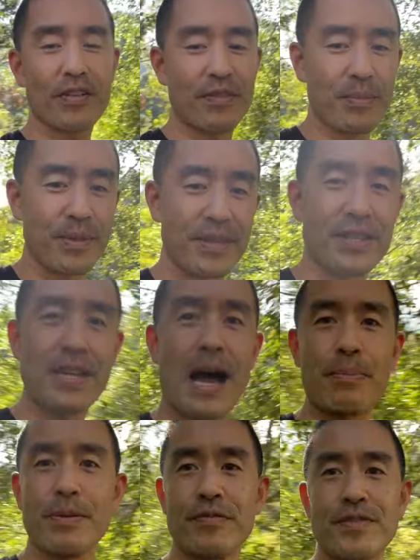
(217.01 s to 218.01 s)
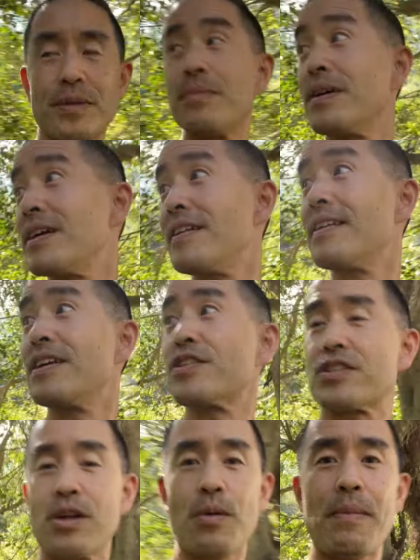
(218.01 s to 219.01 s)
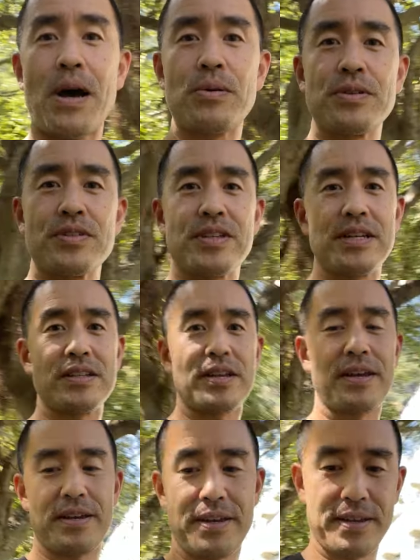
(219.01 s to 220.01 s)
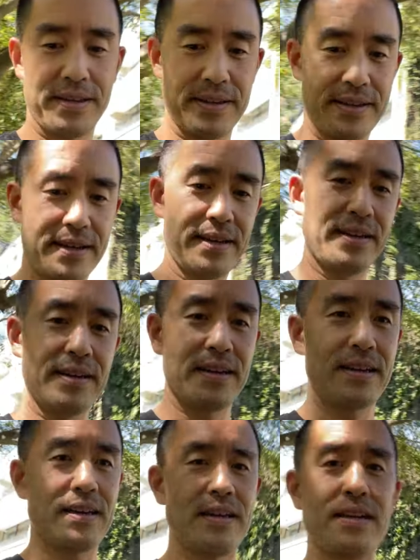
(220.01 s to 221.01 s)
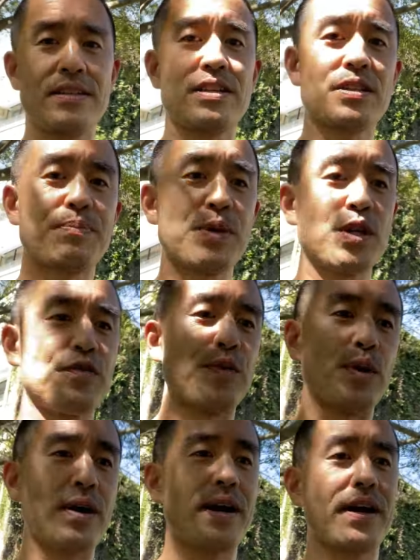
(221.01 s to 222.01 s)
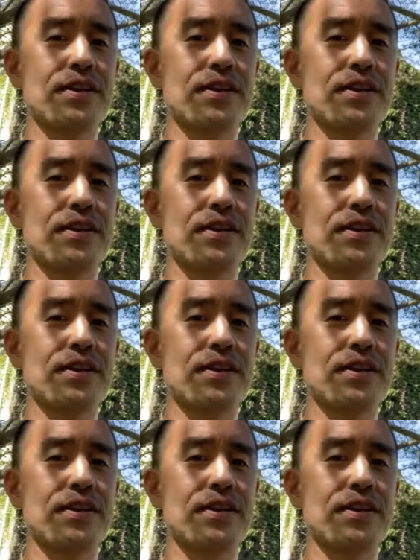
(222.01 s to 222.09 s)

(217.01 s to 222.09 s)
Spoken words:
from the top of some snow mountains, and it's just beautiful. I